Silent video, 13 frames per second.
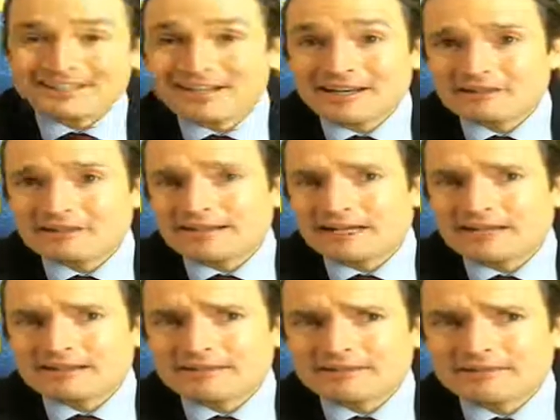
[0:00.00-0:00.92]
tonight we
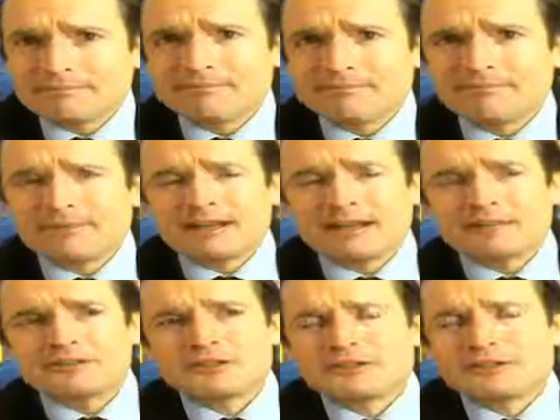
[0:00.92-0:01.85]
got an
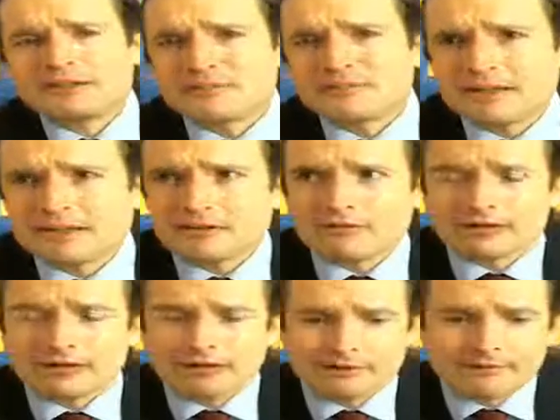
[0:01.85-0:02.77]
opportunity to speak
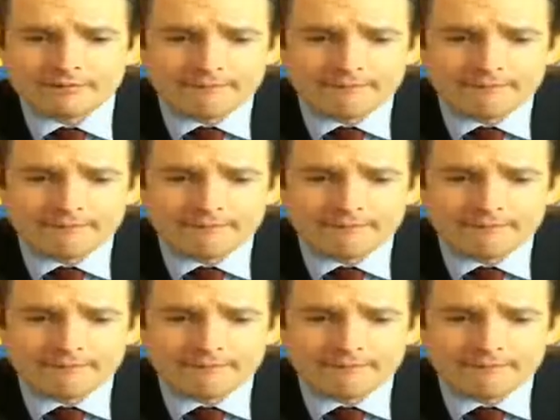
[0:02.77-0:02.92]
with